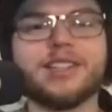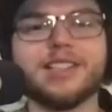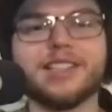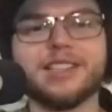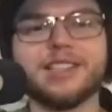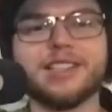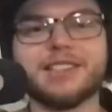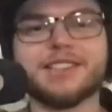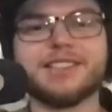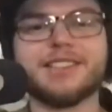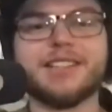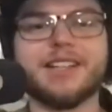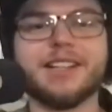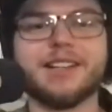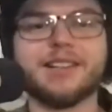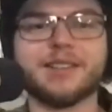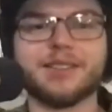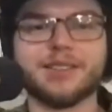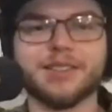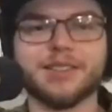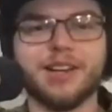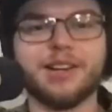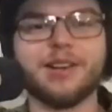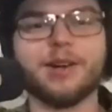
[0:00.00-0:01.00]
of
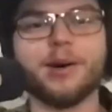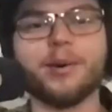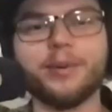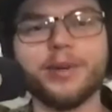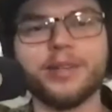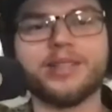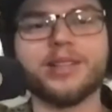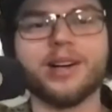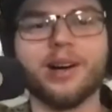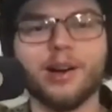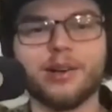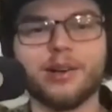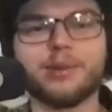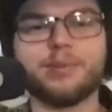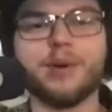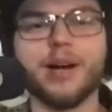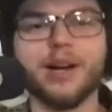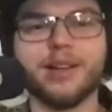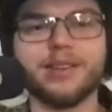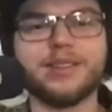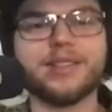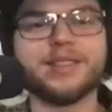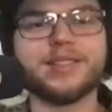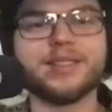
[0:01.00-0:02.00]
sneakers. I know we talked
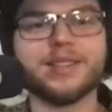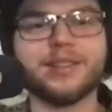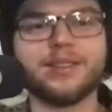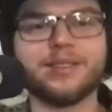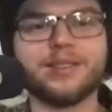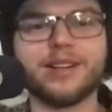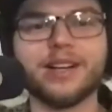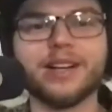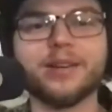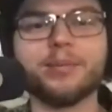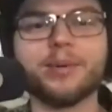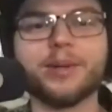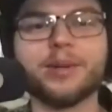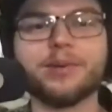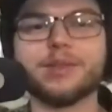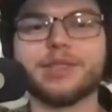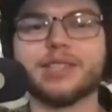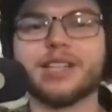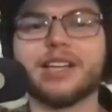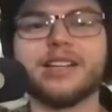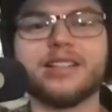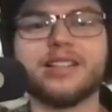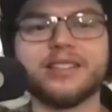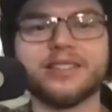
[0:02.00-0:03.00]
about this already, but it was
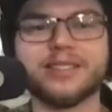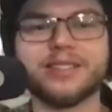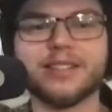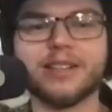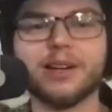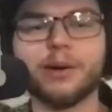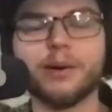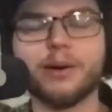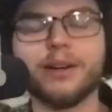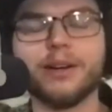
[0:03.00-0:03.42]
ages ago.